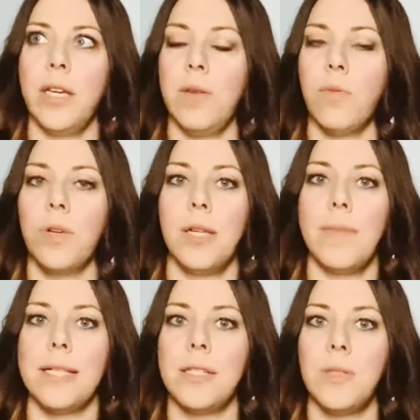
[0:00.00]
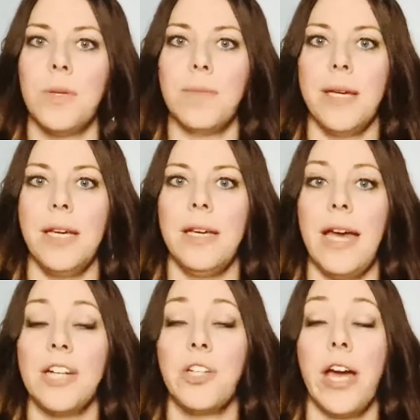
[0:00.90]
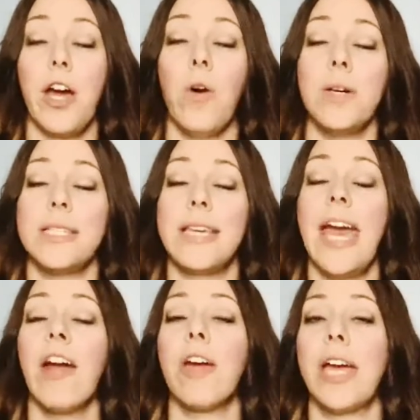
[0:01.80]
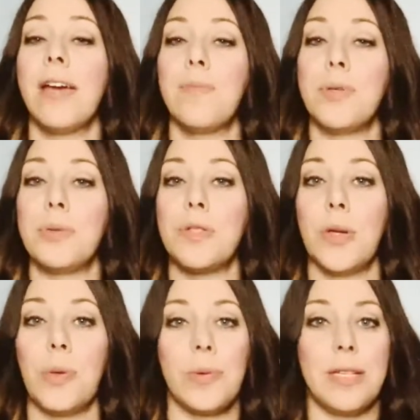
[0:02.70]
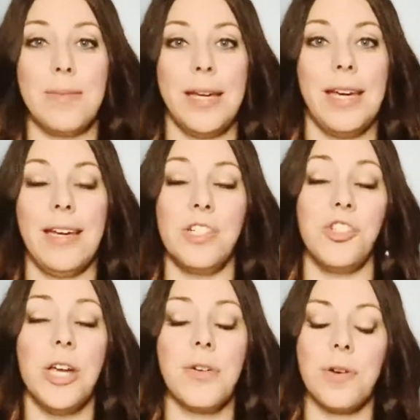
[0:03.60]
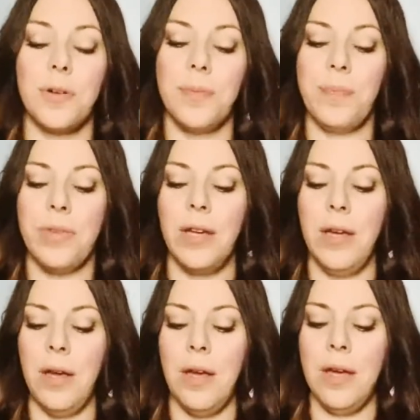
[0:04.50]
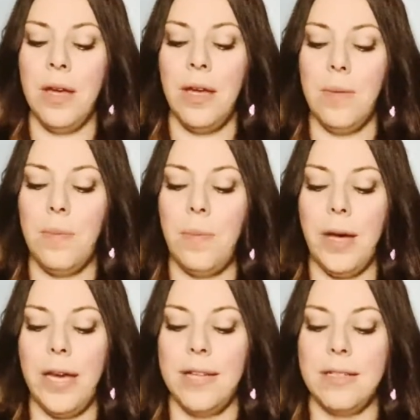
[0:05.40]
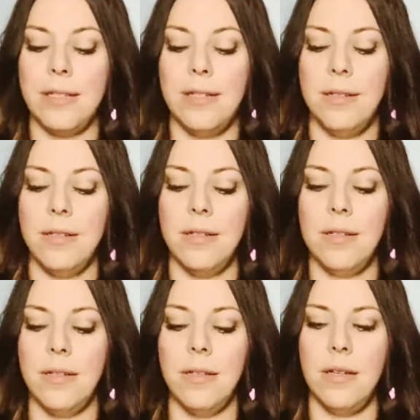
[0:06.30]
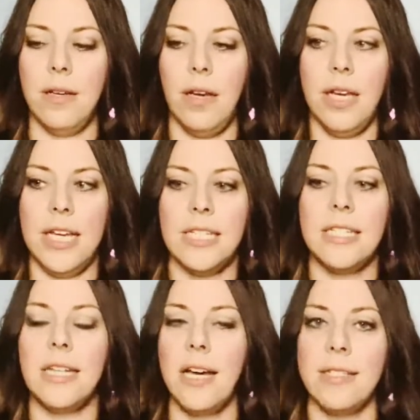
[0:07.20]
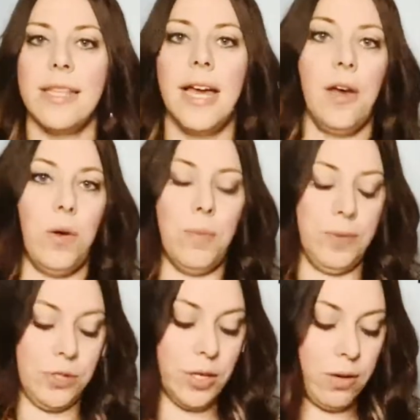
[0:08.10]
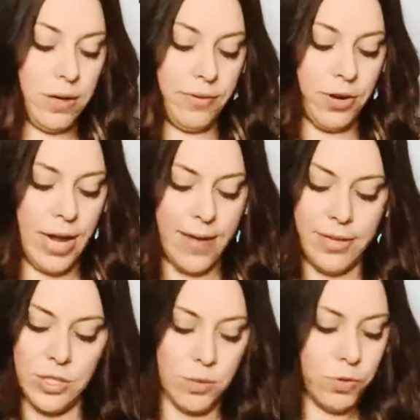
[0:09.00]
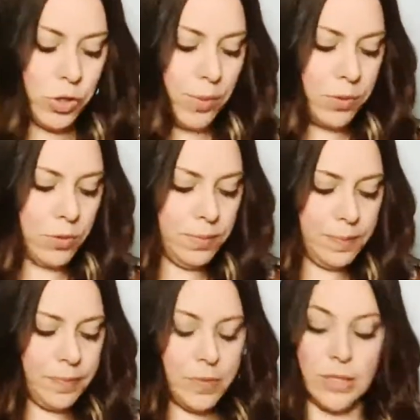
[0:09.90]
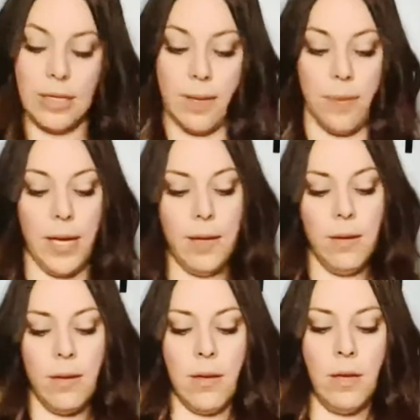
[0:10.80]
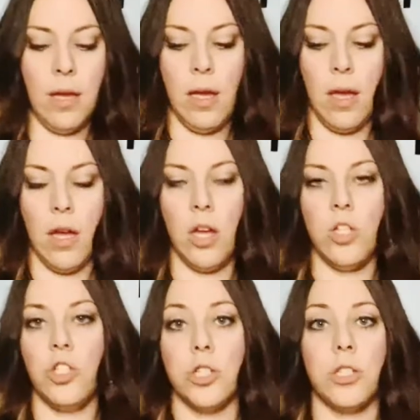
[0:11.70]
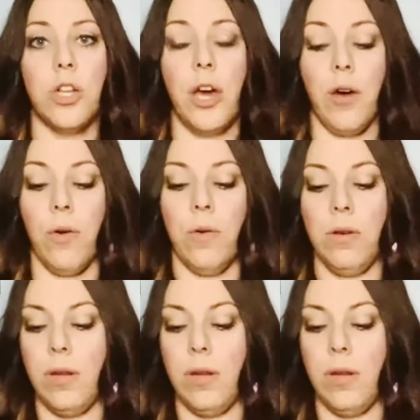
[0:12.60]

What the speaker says: It really messes with me. Actually, I always carry Moonstone with me in general, but it does help. So if you're having some trouble sleeping, just know